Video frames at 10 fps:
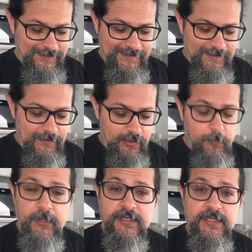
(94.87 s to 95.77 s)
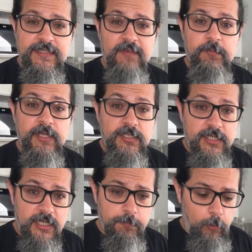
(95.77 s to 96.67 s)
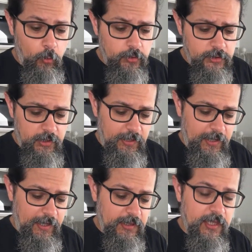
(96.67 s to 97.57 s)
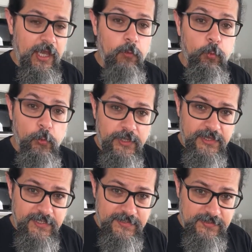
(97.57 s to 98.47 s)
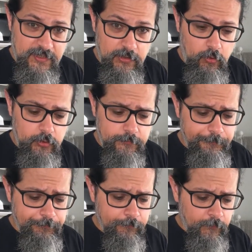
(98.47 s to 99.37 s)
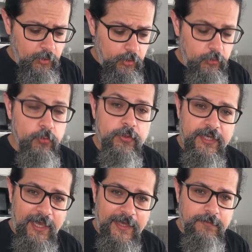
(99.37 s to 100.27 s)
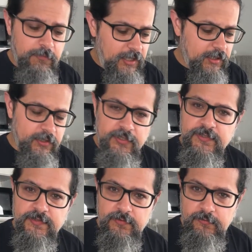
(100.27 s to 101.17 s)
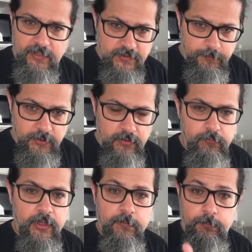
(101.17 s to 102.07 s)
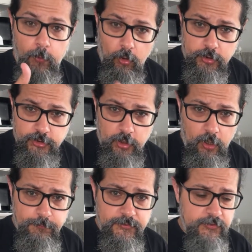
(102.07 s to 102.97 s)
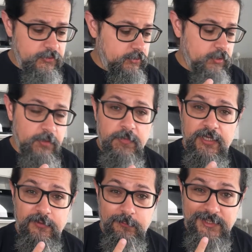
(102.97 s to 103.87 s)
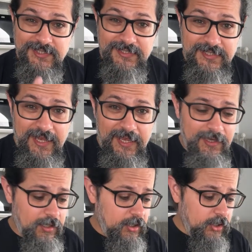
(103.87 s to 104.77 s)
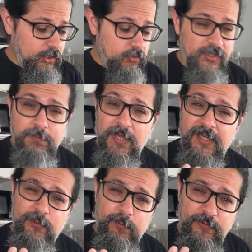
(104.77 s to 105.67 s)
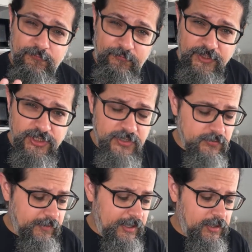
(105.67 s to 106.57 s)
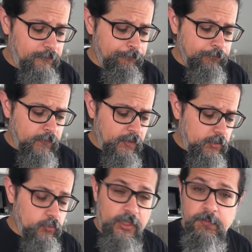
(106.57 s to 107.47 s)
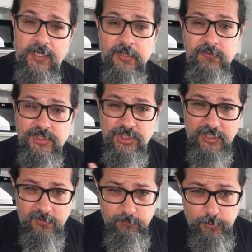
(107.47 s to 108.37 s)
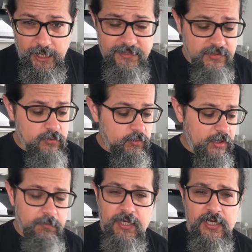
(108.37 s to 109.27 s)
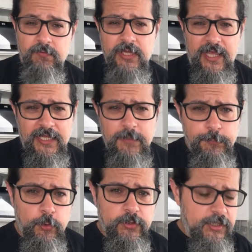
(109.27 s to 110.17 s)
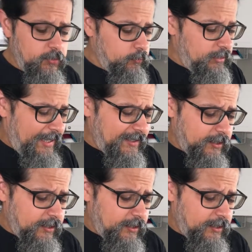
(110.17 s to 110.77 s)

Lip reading: But these have been deboned and they are with the skin on. You can make this recipe with pork chops, you can make it with steak, you can make it with fish as well, you can make it with chicken breast, you can make it with any protein you like.